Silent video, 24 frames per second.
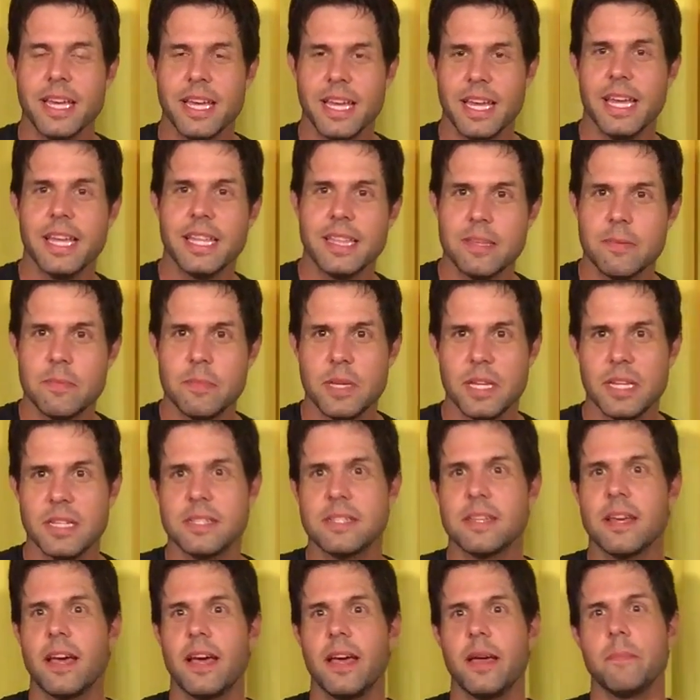In the
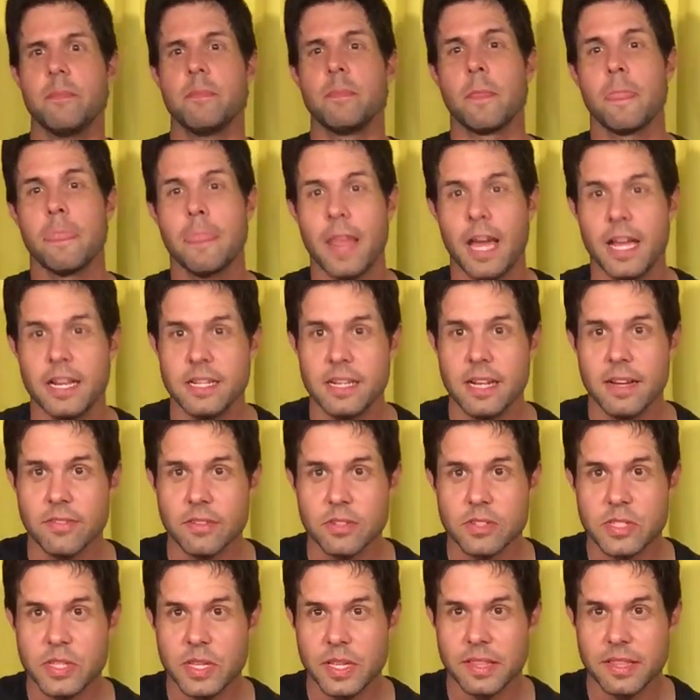meantime, I'd
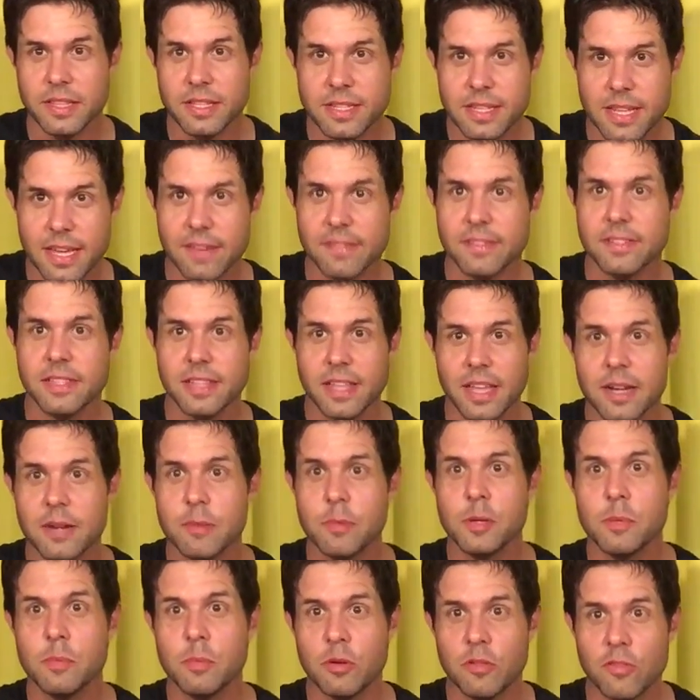never seen the David
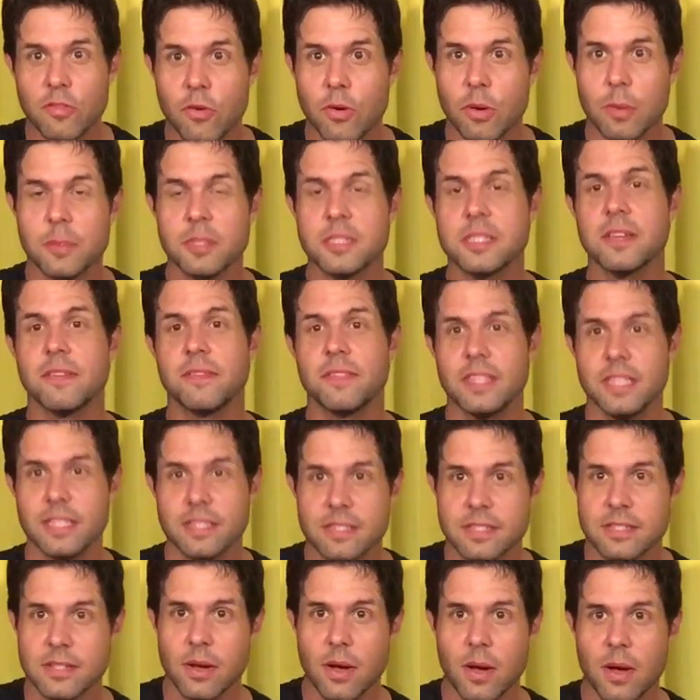Letterman performance of this
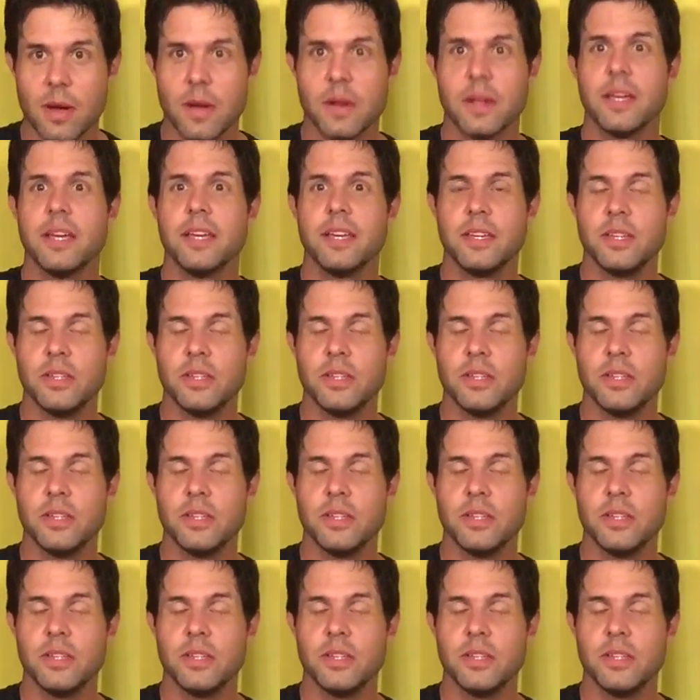song.